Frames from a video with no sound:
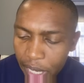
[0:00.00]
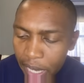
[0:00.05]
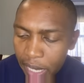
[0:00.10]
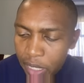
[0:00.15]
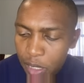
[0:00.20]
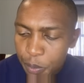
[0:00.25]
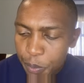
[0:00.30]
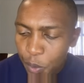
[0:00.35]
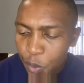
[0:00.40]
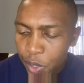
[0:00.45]

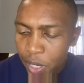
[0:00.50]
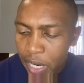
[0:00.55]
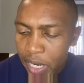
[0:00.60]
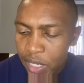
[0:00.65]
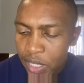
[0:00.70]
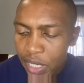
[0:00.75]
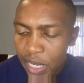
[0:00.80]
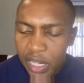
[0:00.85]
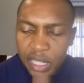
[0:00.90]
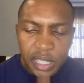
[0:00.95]

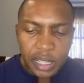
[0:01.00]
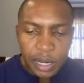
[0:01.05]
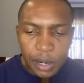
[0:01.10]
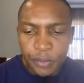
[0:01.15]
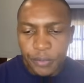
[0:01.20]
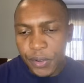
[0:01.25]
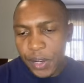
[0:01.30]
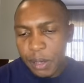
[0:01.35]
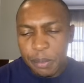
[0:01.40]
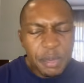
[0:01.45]
exponential
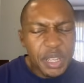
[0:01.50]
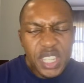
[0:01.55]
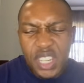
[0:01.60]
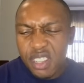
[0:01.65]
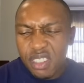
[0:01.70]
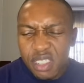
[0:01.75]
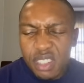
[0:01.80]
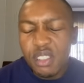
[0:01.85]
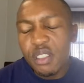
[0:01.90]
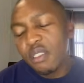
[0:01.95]
graph, let me
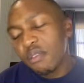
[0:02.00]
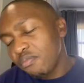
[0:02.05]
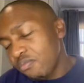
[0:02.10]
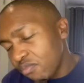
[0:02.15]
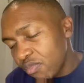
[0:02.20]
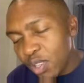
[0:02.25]
just